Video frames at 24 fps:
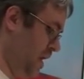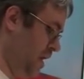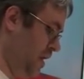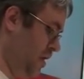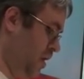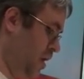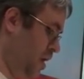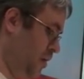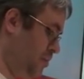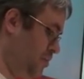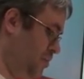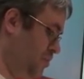And
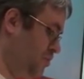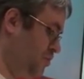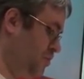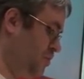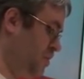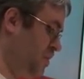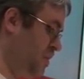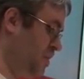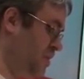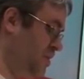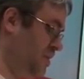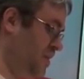an
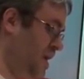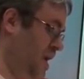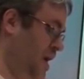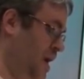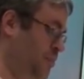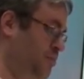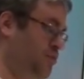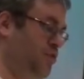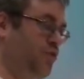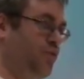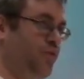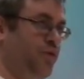opportunity
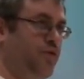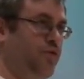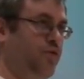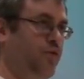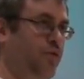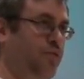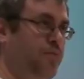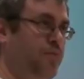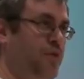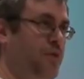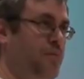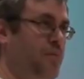came to
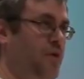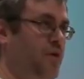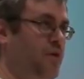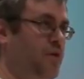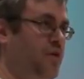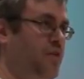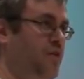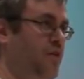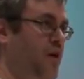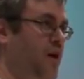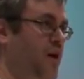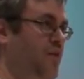regroup the
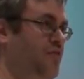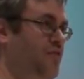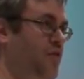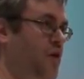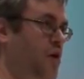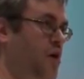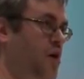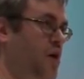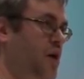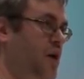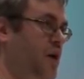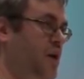American left
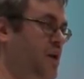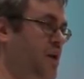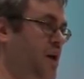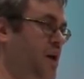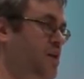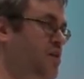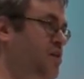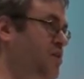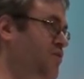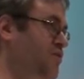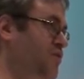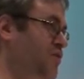in
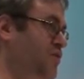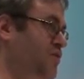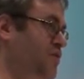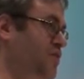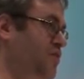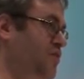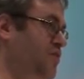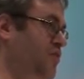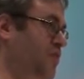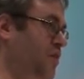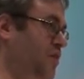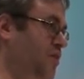
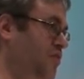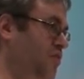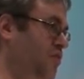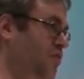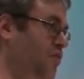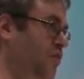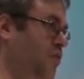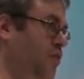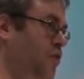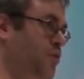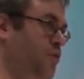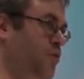
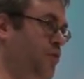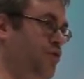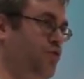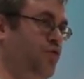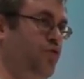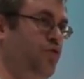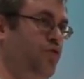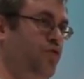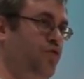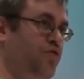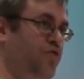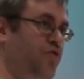1956 with
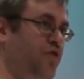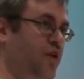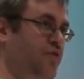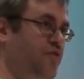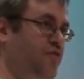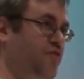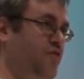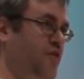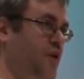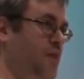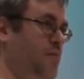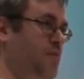
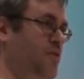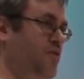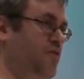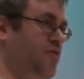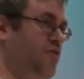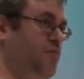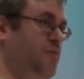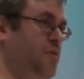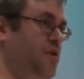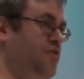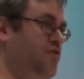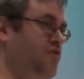Khrushchev's famous
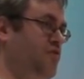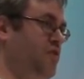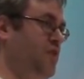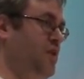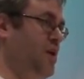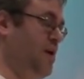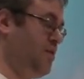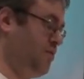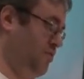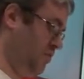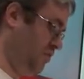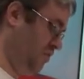speech
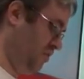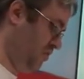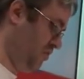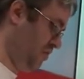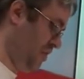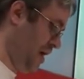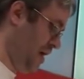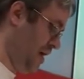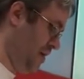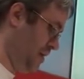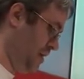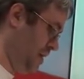denouncing
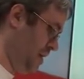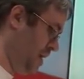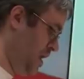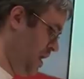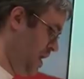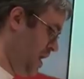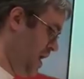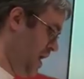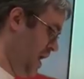Stalin